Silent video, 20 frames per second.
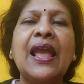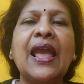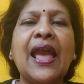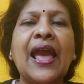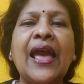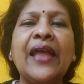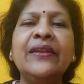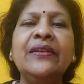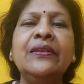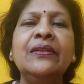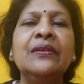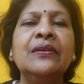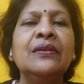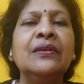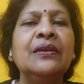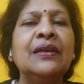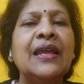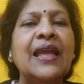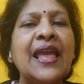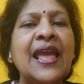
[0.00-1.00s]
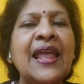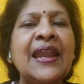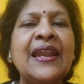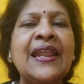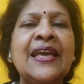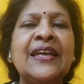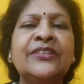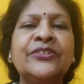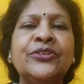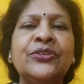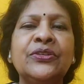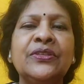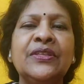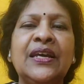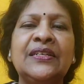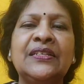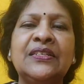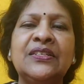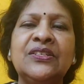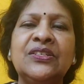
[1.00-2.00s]
and LH,
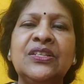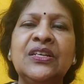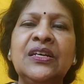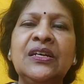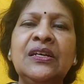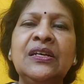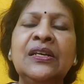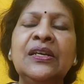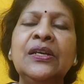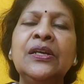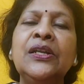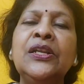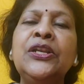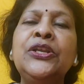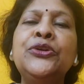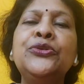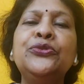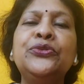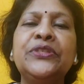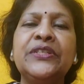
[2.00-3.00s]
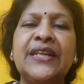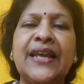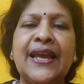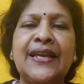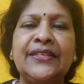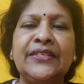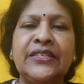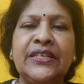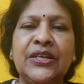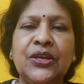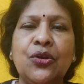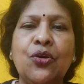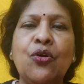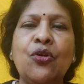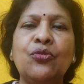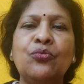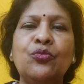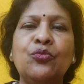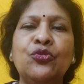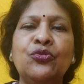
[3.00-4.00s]
that is the luteinizing
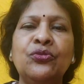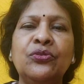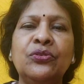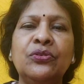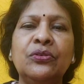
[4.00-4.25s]
hormone.